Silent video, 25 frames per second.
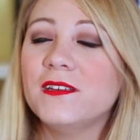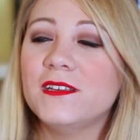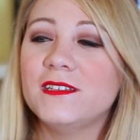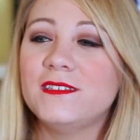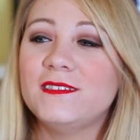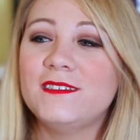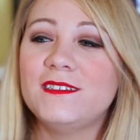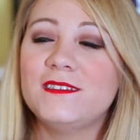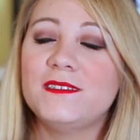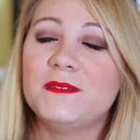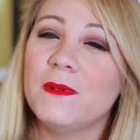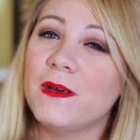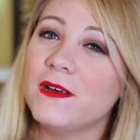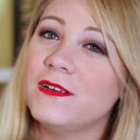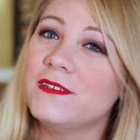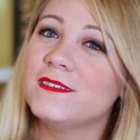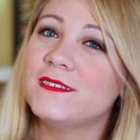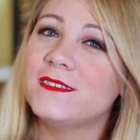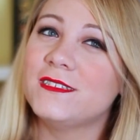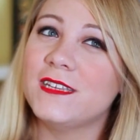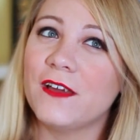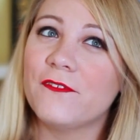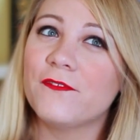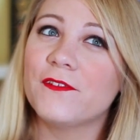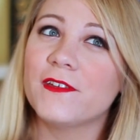It
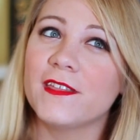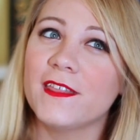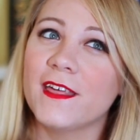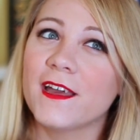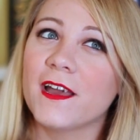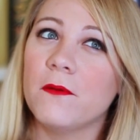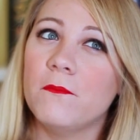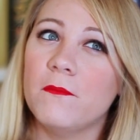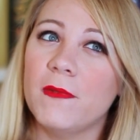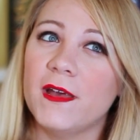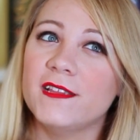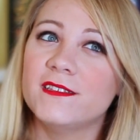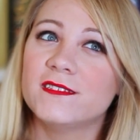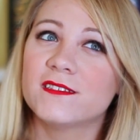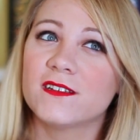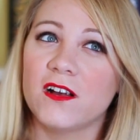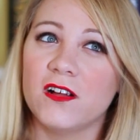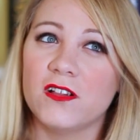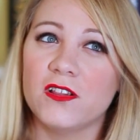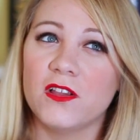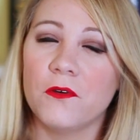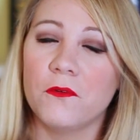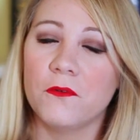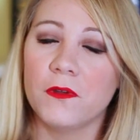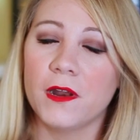smells definitely like a men's
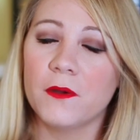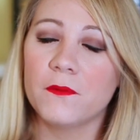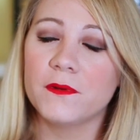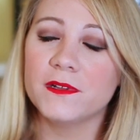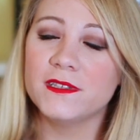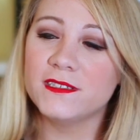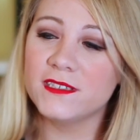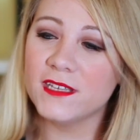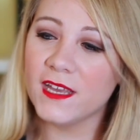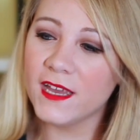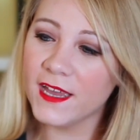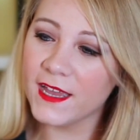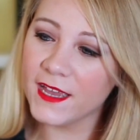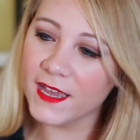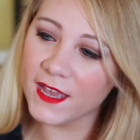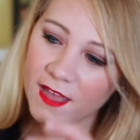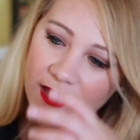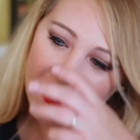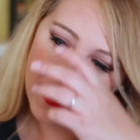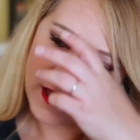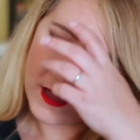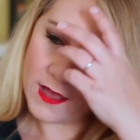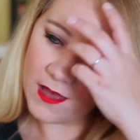cologne, I would say.